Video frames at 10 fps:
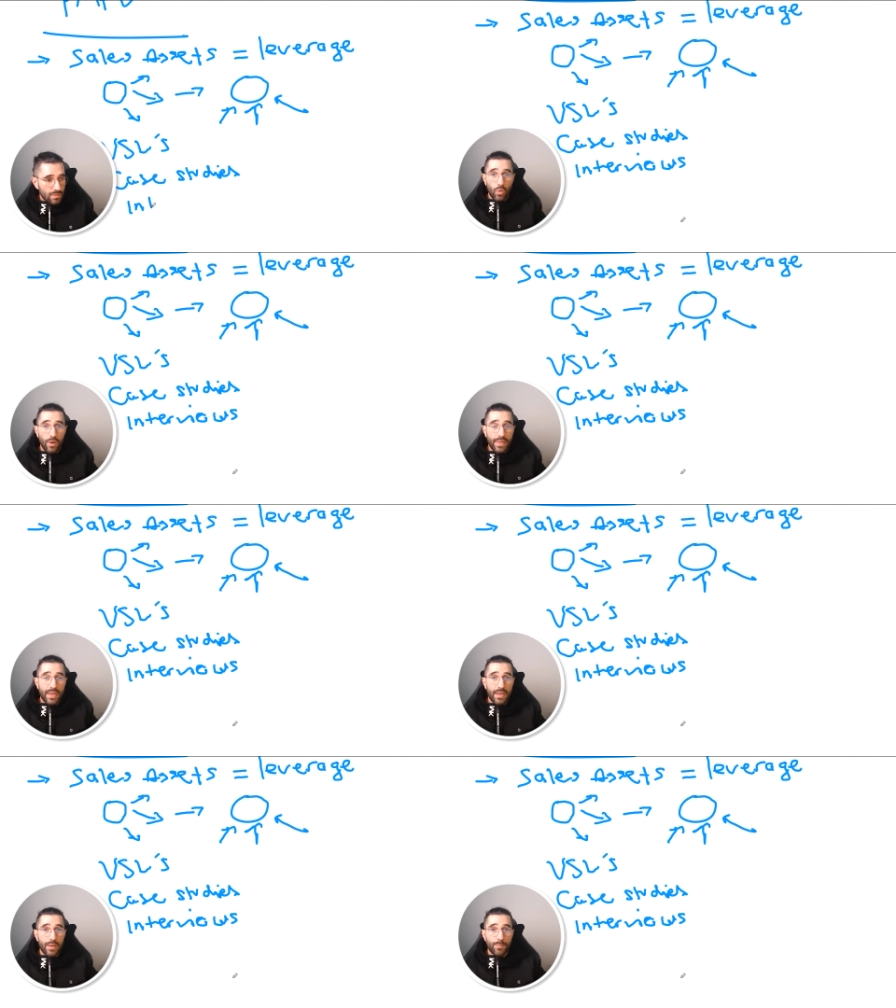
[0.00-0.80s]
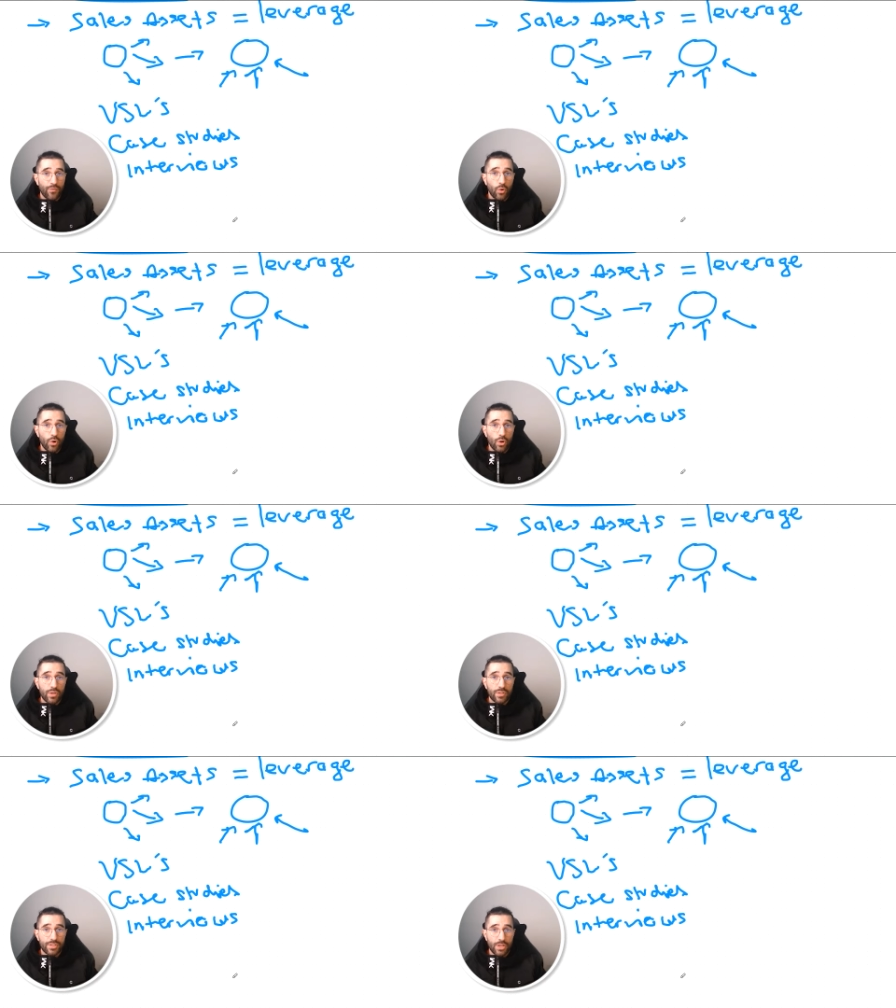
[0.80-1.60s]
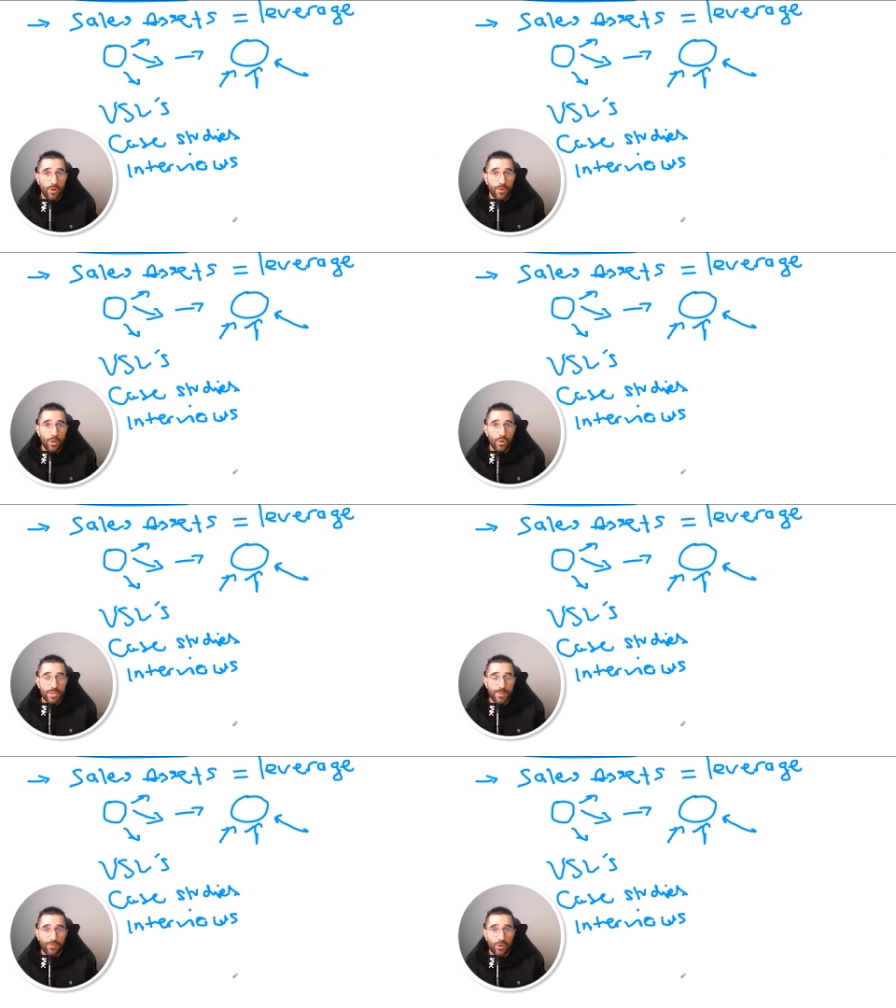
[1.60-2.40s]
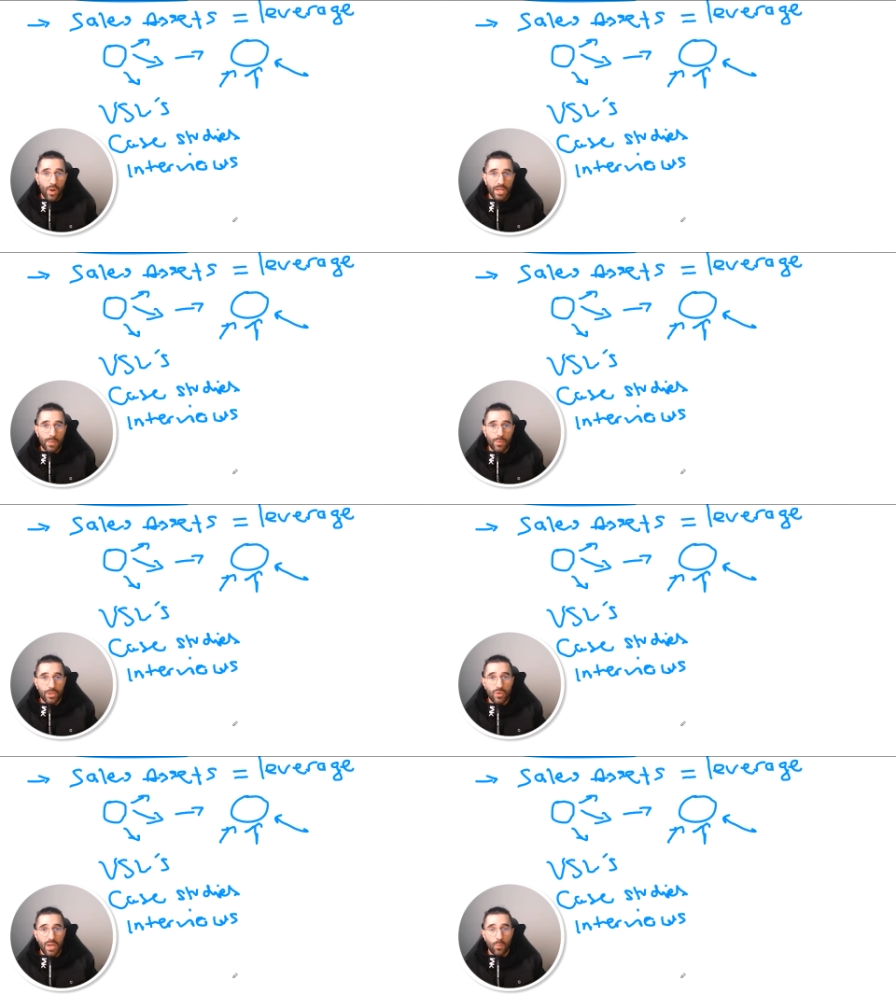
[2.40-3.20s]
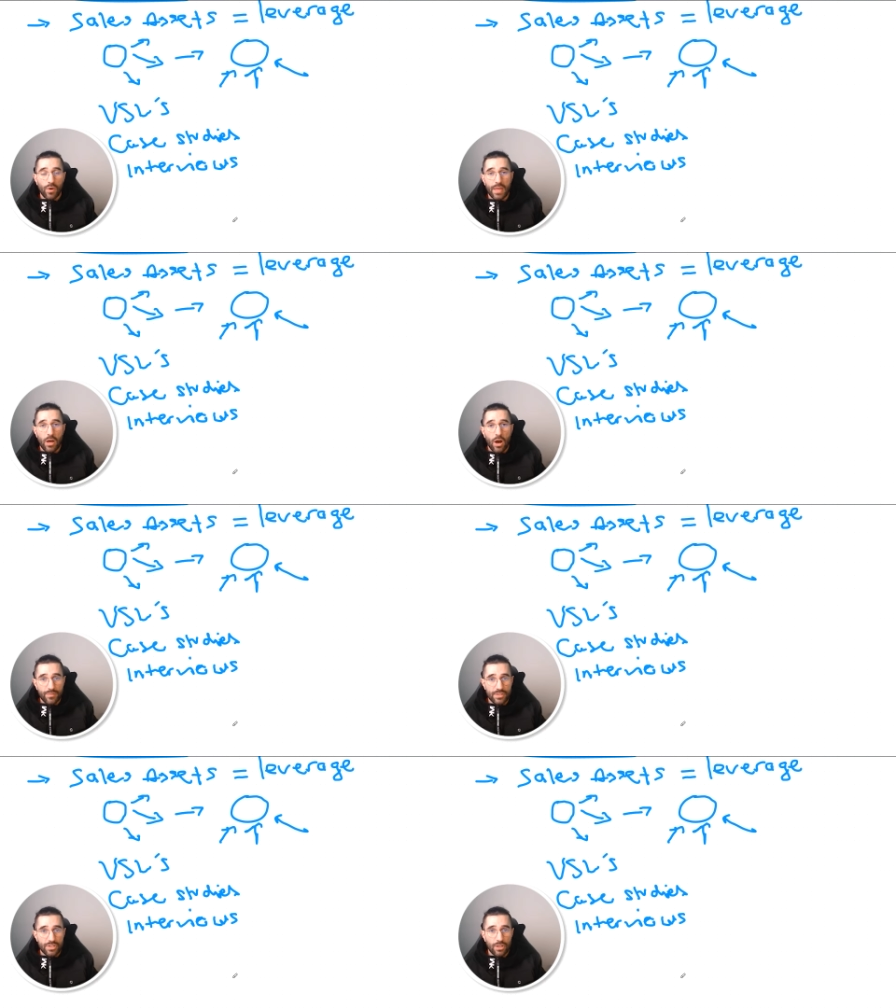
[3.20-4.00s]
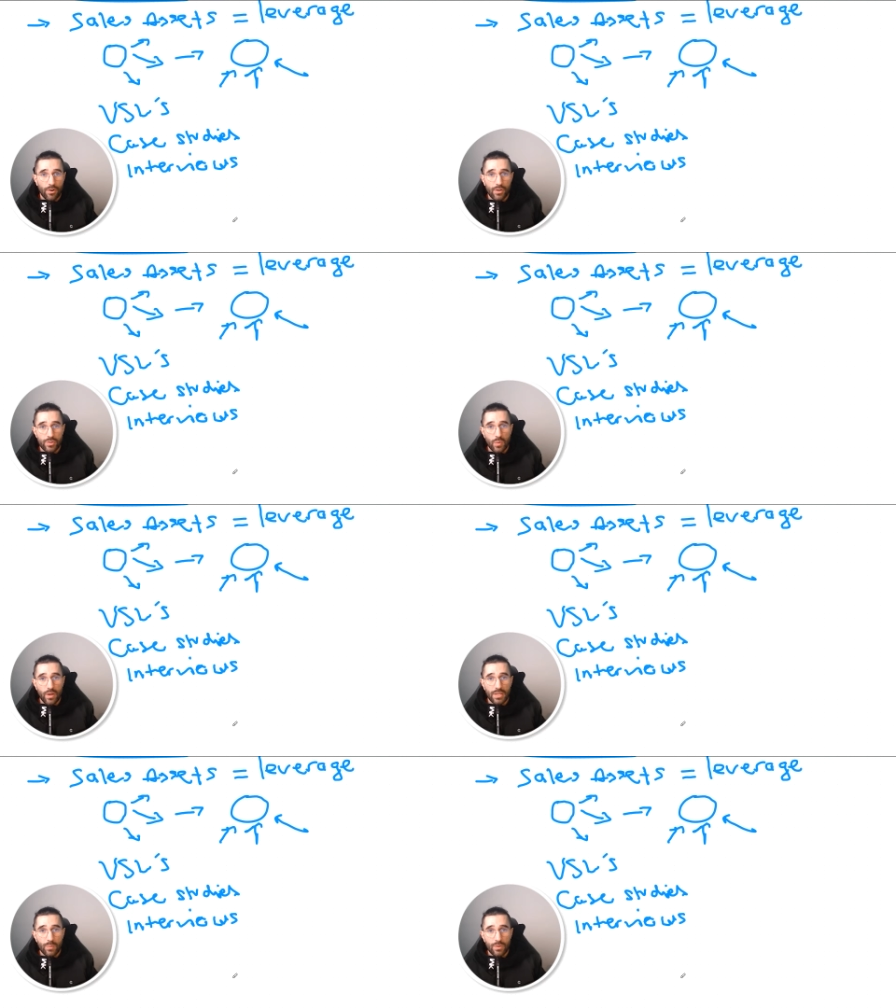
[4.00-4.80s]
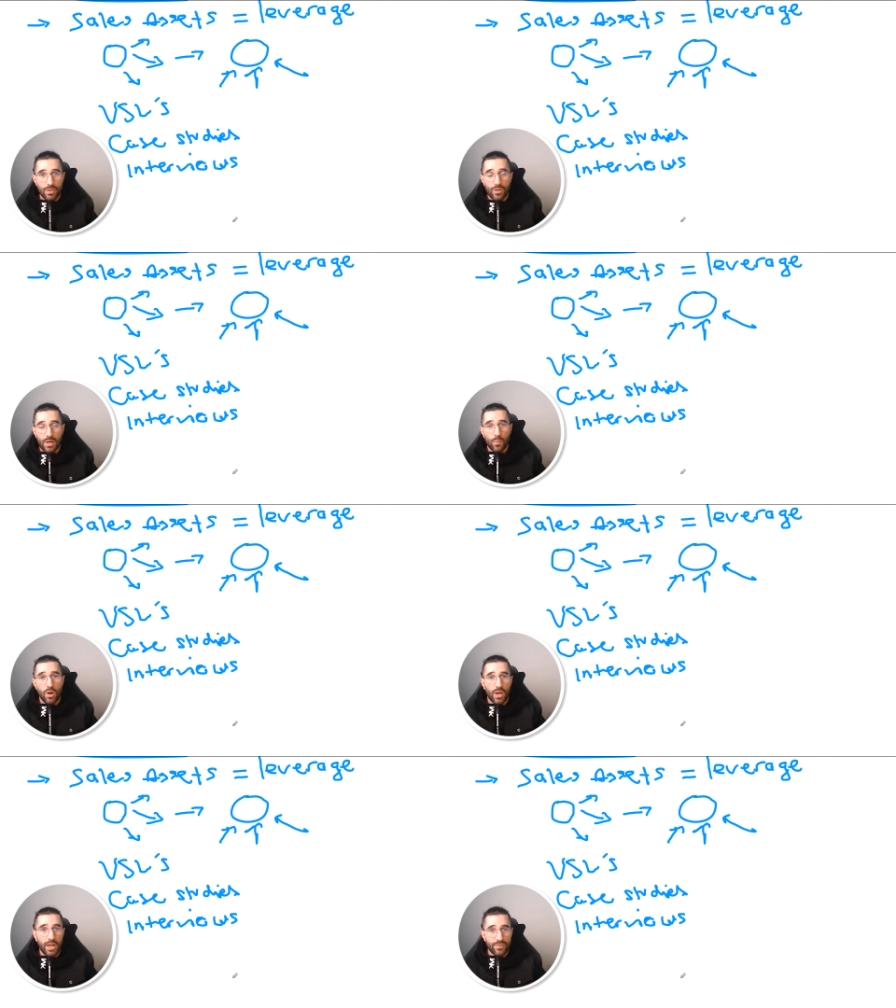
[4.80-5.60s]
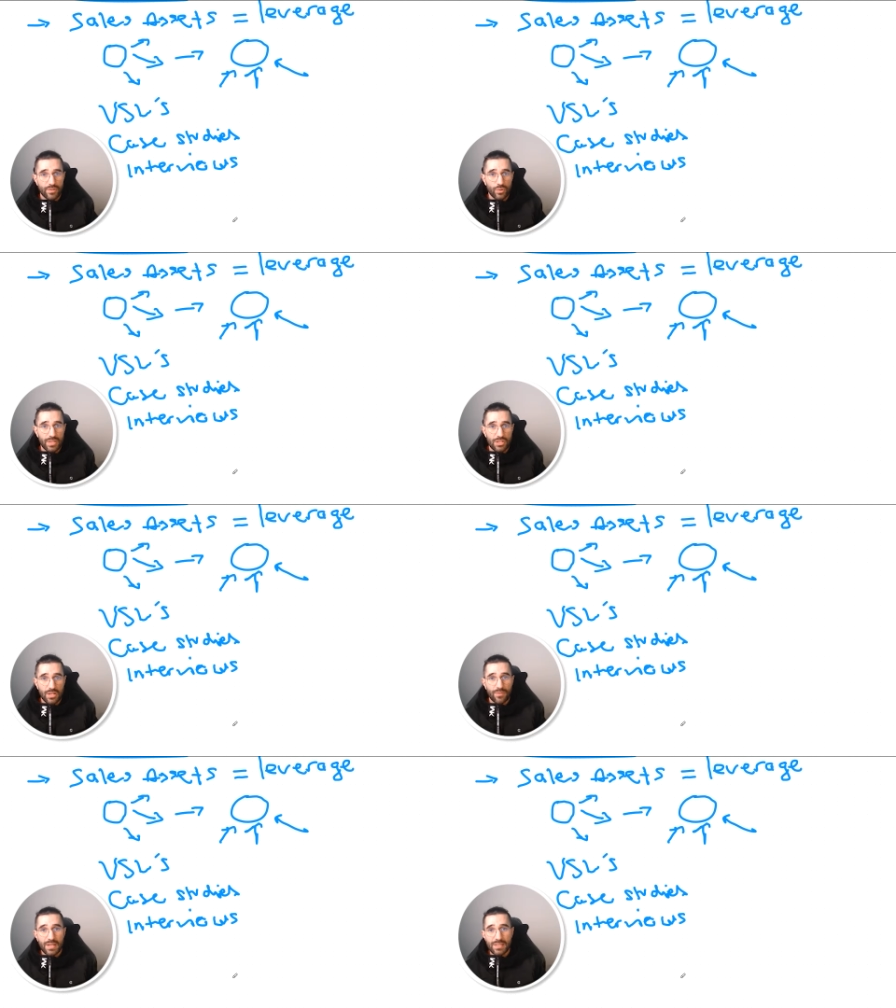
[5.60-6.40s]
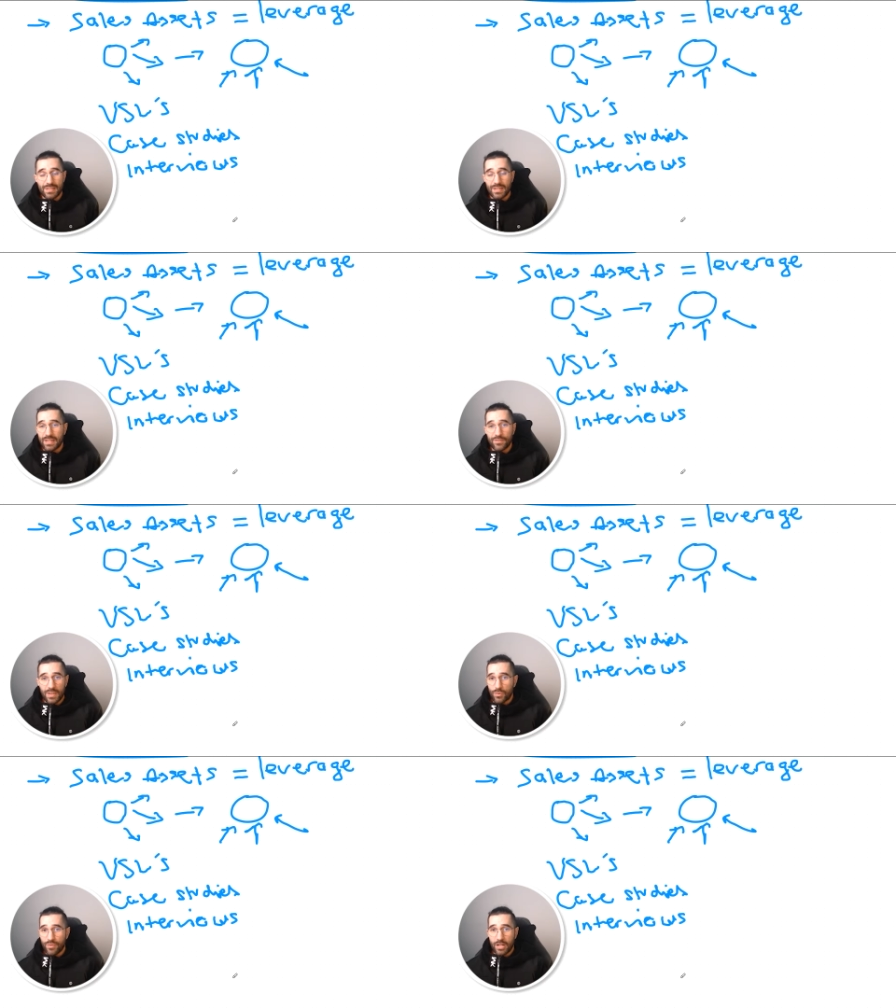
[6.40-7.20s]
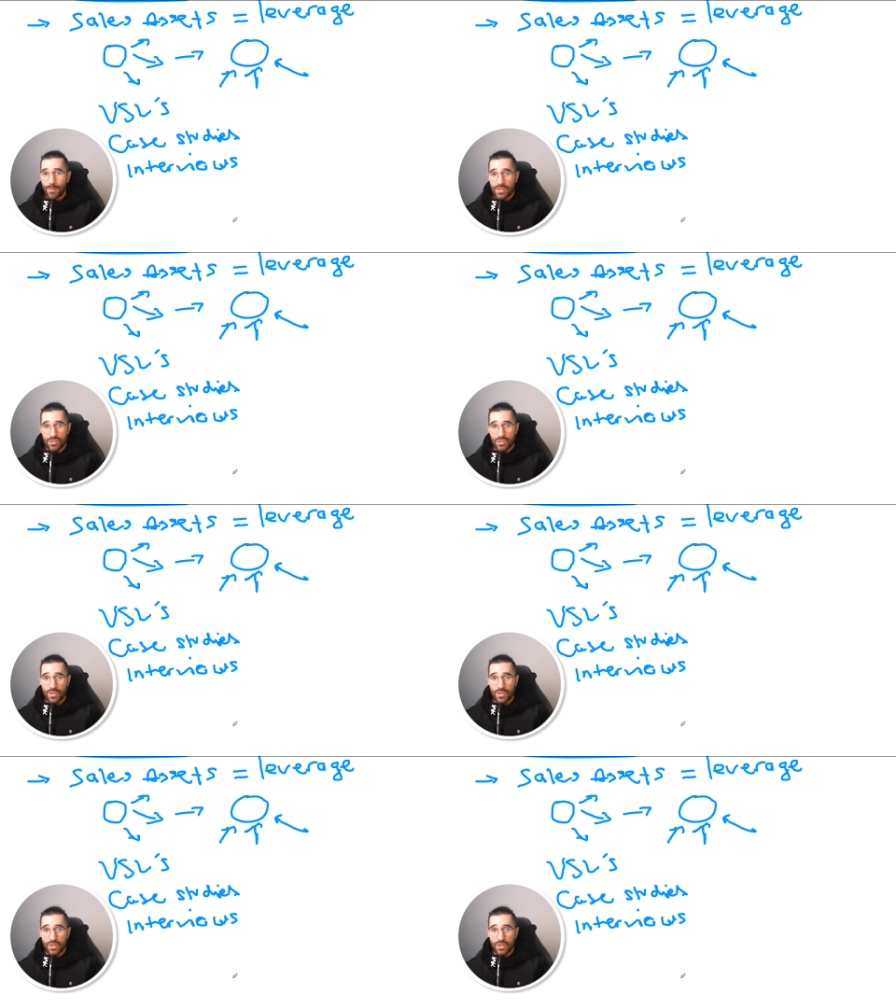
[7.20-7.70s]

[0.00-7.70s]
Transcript: what their before scenario was before working with you and what their after scenario was working with you and what kind of results they generated and if they would recommend you.